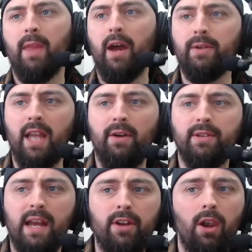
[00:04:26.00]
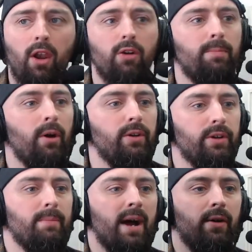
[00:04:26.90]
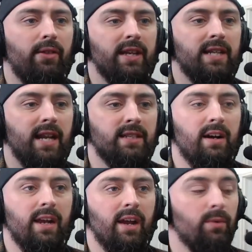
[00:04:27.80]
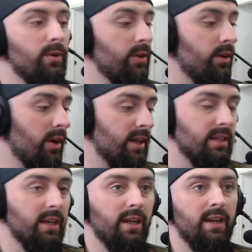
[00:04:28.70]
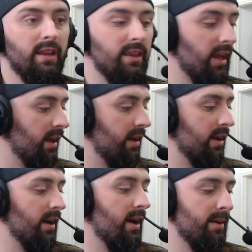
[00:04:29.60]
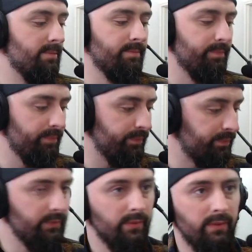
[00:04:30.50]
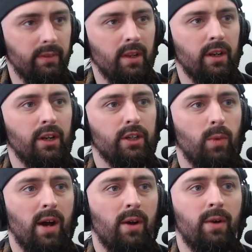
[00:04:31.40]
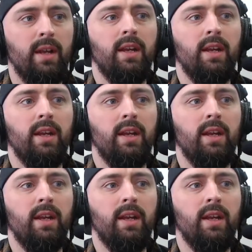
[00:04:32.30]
I was having a long ponder about this last night. I wonder what you guys are going to think as well.